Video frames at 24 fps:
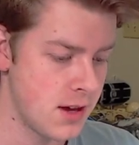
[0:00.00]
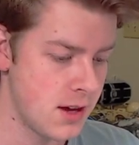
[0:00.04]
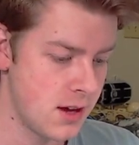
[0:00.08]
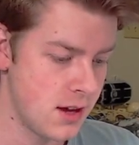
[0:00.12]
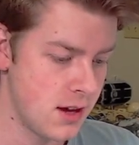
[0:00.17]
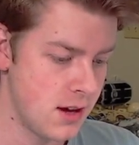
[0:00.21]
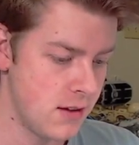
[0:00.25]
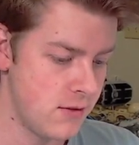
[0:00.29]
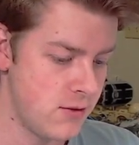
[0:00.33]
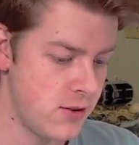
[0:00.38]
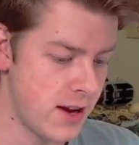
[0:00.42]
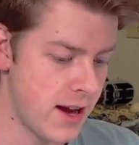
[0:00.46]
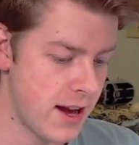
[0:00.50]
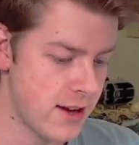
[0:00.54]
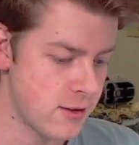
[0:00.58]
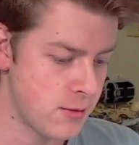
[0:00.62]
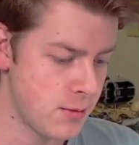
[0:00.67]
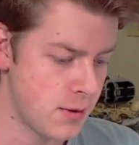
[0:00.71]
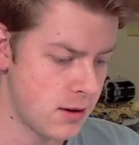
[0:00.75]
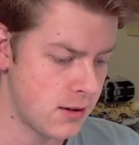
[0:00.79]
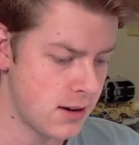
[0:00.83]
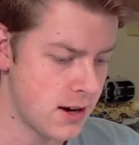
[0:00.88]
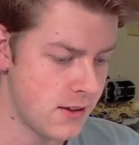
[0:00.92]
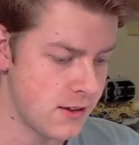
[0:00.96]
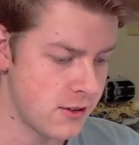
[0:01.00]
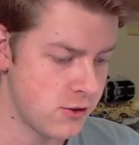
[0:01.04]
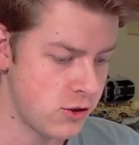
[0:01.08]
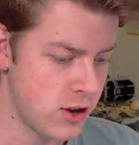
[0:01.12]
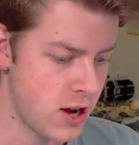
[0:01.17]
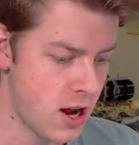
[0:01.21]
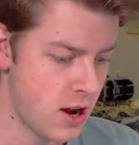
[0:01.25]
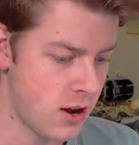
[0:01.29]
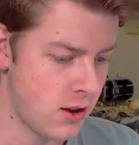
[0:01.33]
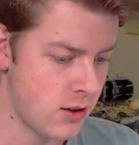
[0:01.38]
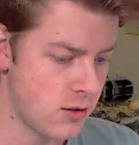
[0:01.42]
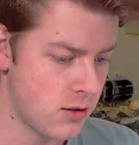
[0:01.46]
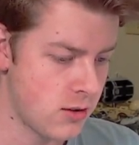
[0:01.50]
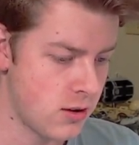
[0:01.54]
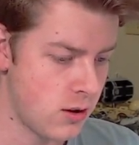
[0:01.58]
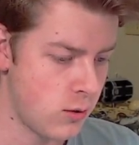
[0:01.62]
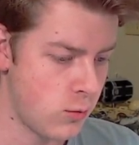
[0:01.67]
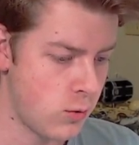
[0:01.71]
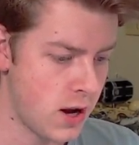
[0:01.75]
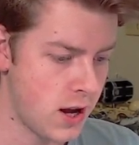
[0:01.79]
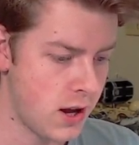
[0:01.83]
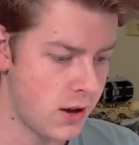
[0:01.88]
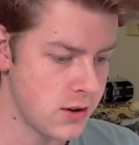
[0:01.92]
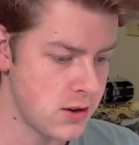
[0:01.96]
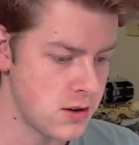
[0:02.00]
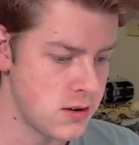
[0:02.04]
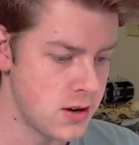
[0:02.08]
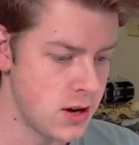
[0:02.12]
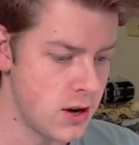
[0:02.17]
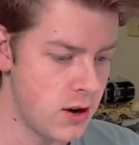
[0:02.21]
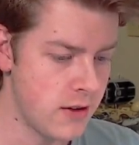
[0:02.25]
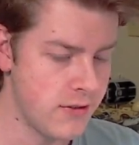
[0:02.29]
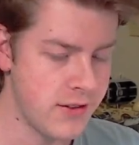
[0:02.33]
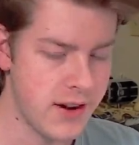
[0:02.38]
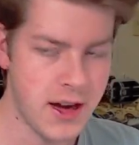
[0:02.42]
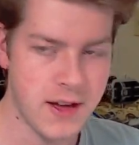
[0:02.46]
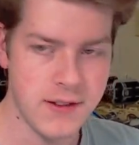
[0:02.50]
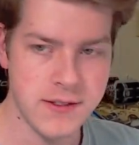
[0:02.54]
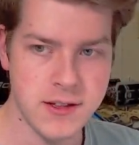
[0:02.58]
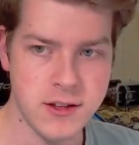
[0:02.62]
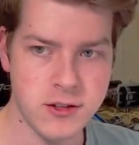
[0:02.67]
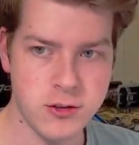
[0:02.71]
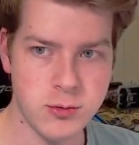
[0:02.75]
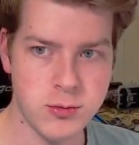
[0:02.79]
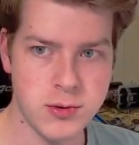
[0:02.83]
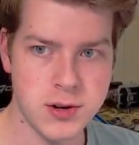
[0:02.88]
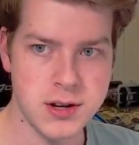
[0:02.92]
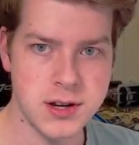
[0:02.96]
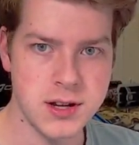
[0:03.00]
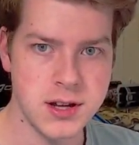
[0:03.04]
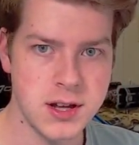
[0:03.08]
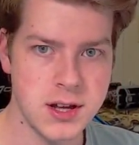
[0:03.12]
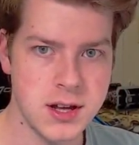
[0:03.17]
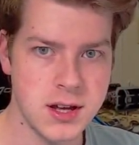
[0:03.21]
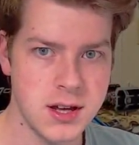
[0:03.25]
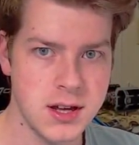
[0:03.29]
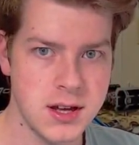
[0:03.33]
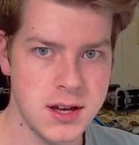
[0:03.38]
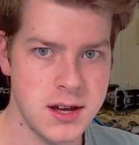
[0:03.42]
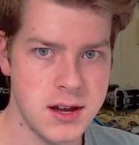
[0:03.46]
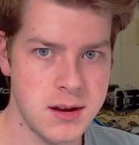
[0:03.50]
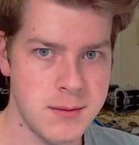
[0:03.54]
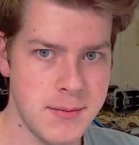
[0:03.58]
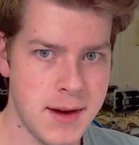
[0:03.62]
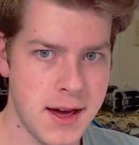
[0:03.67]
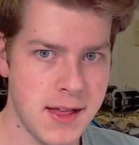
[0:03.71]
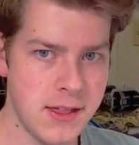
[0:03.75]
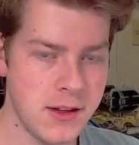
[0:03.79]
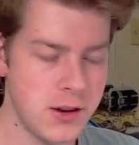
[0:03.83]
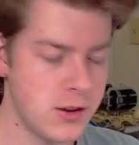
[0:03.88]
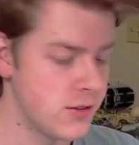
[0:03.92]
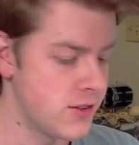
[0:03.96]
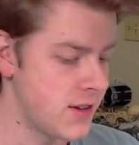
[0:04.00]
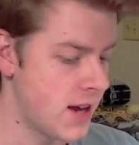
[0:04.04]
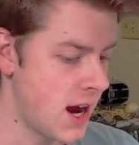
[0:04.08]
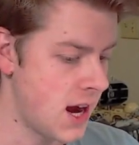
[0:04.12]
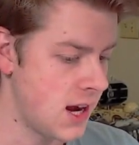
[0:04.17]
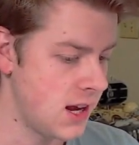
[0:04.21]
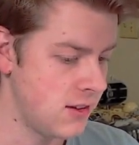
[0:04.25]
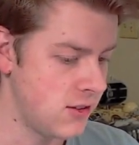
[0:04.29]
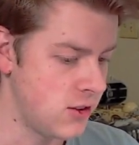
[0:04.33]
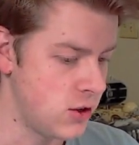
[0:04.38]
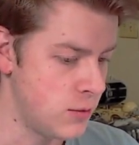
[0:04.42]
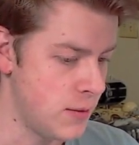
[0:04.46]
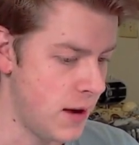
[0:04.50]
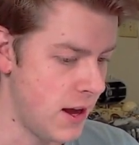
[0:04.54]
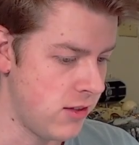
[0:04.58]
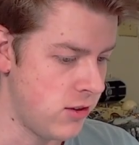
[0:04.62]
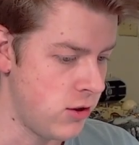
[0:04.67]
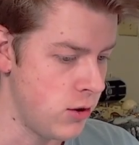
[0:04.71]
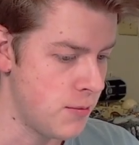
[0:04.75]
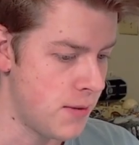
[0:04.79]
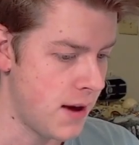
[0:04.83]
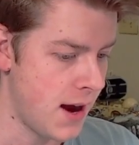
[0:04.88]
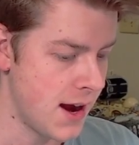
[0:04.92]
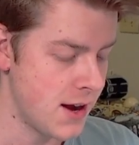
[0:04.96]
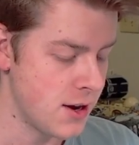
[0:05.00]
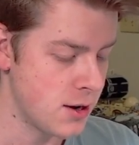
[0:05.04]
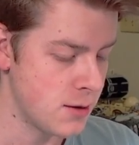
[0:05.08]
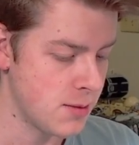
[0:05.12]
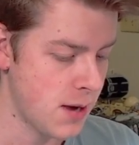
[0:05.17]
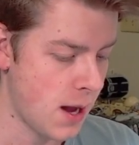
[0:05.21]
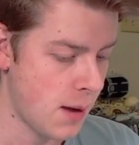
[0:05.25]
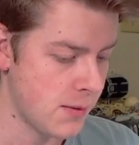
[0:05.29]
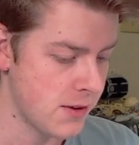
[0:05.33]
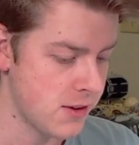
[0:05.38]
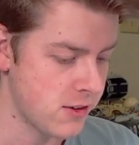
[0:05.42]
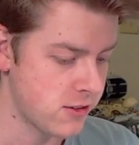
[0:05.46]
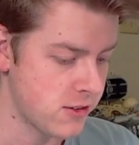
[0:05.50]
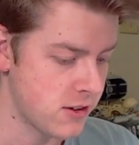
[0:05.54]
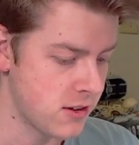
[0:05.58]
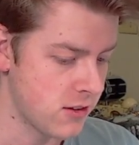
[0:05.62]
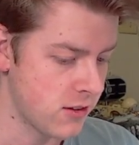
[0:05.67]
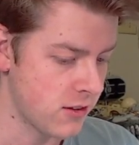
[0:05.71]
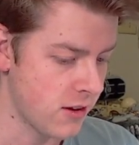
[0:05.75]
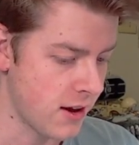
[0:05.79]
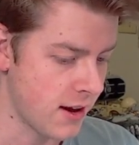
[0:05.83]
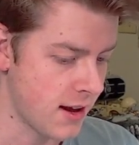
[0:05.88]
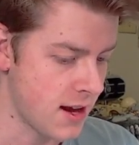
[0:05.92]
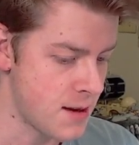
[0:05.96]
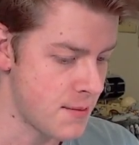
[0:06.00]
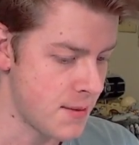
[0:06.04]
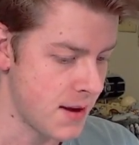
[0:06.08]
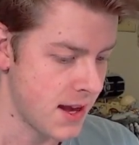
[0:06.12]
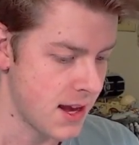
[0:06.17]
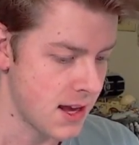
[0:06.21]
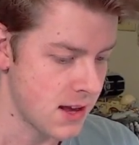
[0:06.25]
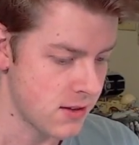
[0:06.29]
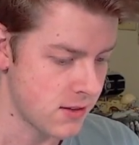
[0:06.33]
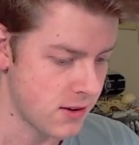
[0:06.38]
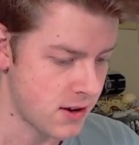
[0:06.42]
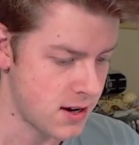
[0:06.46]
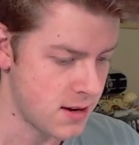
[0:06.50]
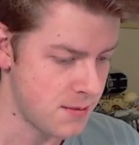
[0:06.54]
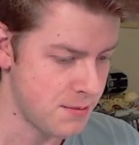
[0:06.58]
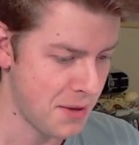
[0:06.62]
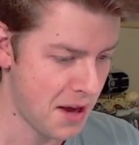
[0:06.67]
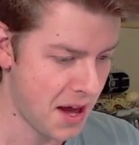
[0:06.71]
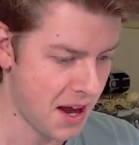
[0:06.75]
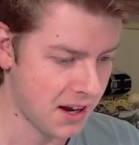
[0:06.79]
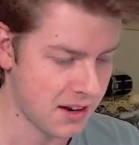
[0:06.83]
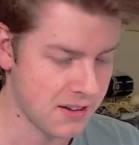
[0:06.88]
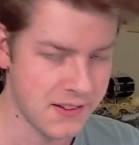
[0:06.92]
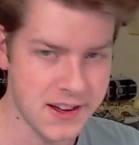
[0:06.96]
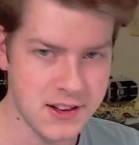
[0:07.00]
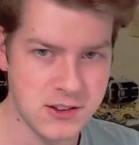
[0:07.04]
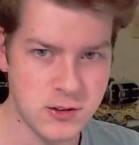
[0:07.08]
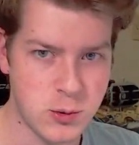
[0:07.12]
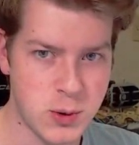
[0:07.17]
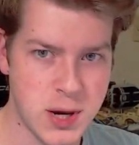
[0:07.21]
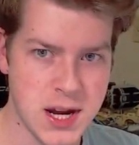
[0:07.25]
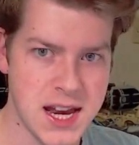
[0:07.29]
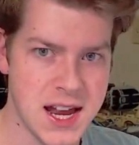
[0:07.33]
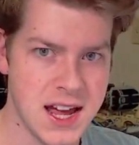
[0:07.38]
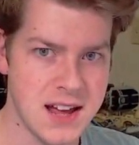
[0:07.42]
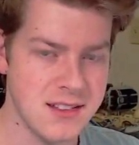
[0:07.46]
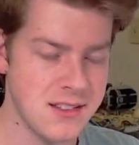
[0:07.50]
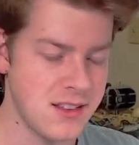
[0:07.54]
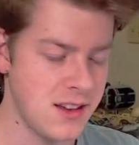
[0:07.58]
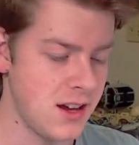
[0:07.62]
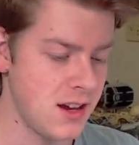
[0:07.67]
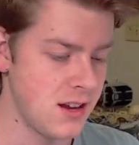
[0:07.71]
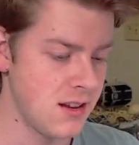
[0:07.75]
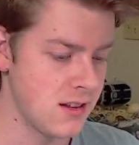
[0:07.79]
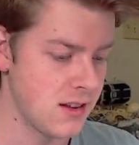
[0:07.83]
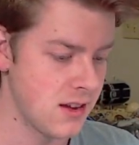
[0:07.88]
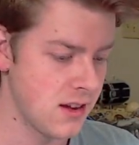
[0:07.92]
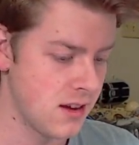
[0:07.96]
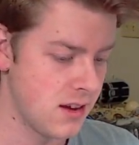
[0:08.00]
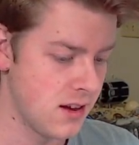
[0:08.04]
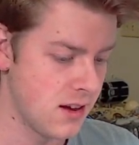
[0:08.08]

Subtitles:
If you guys have been around the channel a while, you know I've had this one in my little tiny 2x2 binder probably since I got my hands on it back in like 2019.